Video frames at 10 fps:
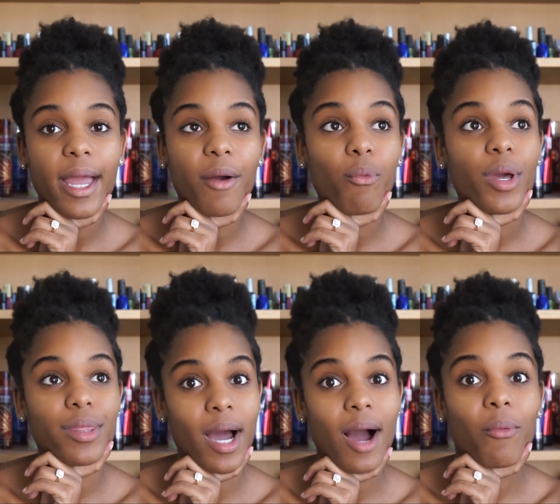with
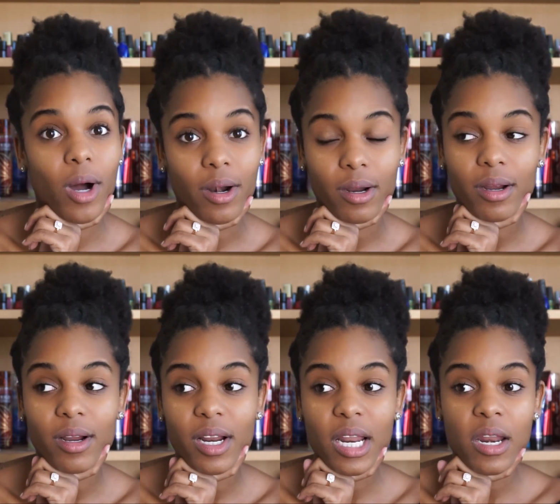hot water.
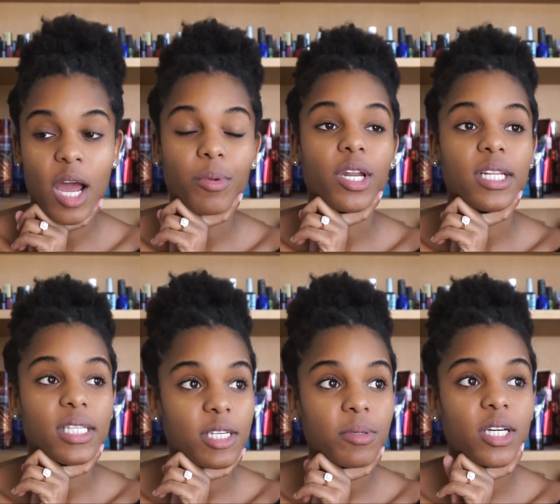I'm going to
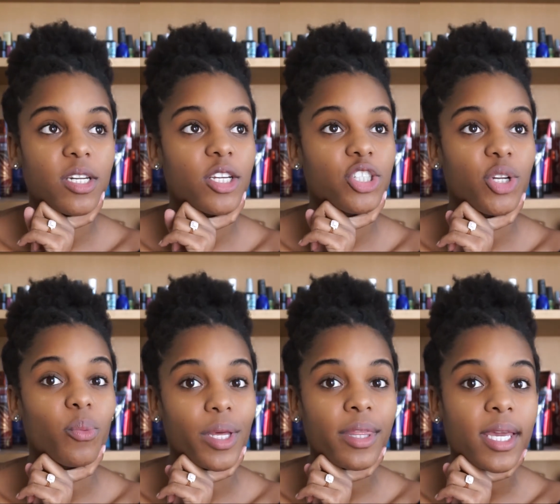deep condition
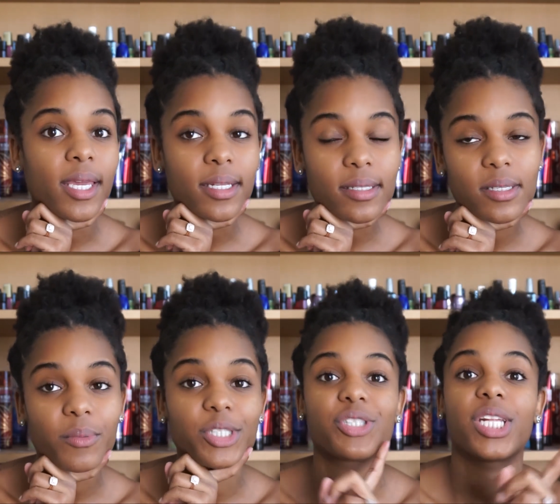with heat,
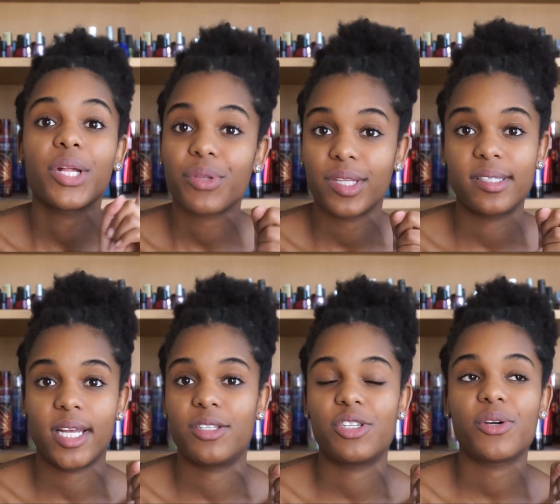which is another thing they
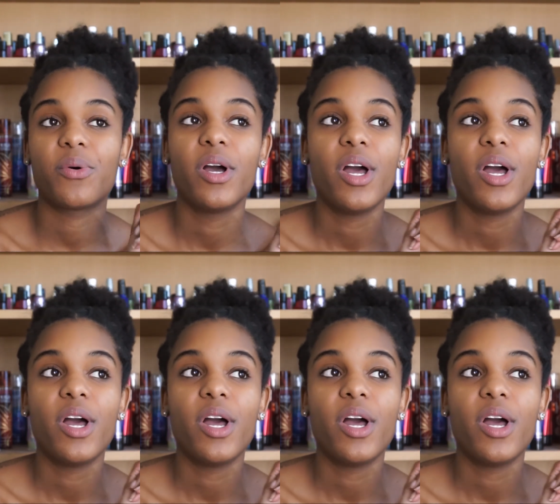said to do.